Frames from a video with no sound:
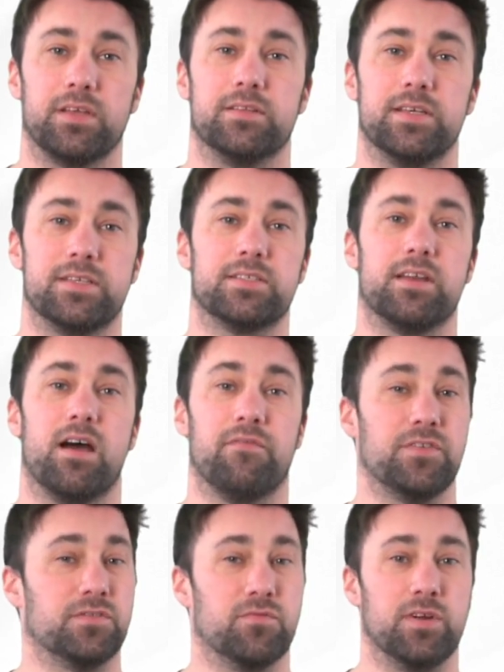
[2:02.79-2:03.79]
this
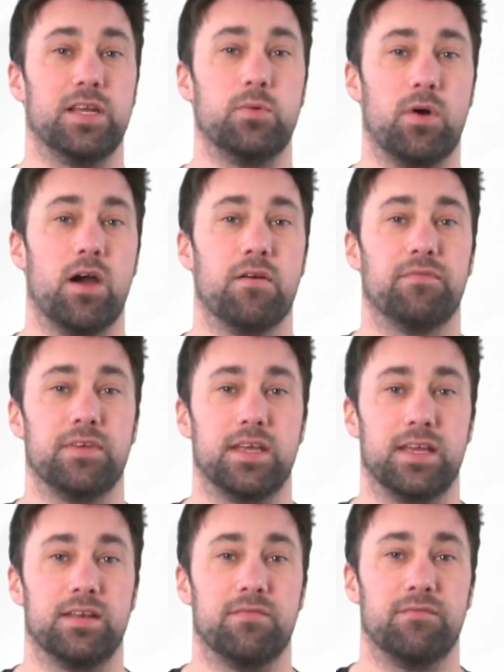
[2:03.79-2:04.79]
stuff is really worth
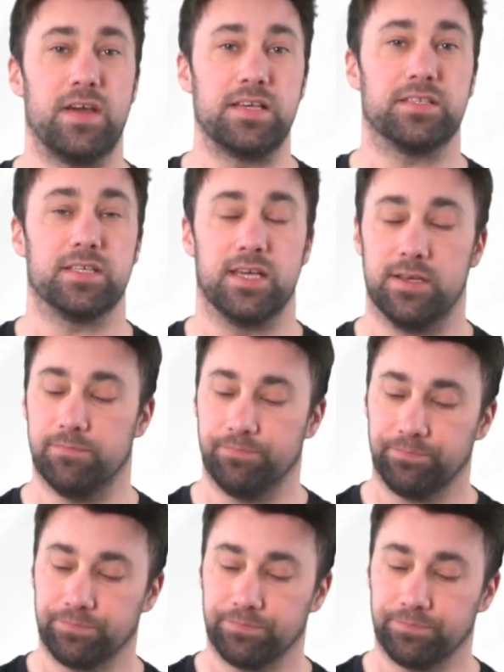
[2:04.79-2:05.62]
investing in.